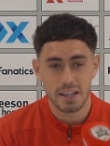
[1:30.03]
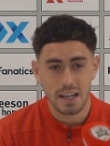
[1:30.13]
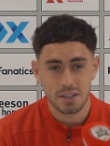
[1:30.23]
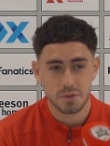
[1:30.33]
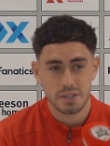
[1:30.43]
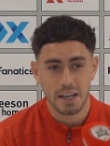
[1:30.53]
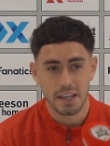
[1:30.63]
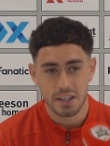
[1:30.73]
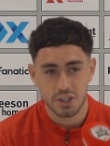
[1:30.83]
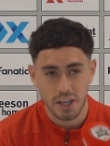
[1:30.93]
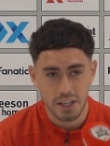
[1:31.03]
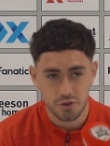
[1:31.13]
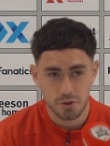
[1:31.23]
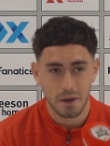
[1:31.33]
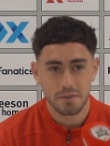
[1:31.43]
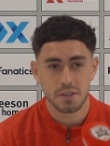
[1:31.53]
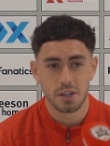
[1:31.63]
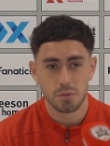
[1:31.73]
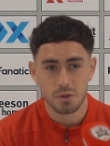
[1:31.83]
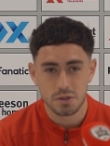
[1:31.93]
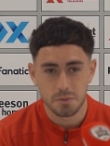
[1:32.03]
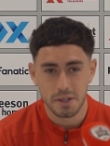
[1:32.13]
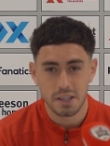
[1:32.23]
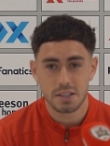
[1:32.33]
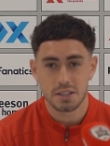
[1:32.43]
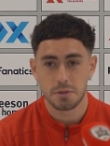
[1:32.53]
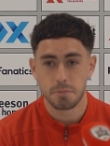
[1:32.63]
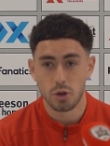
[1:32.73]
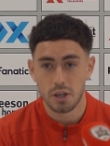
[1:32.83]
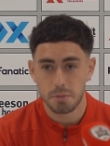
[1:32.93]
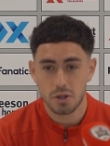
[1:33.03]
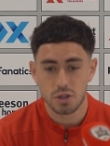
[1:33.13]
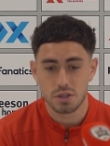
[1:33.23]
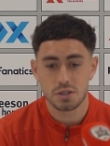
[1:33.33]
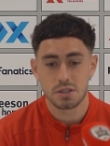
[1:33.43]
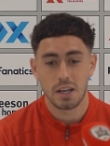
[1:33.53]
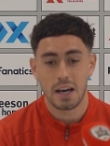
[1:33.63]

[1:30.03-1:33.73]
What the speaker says: the lads were saying in the change room after that we was a bit disappointed because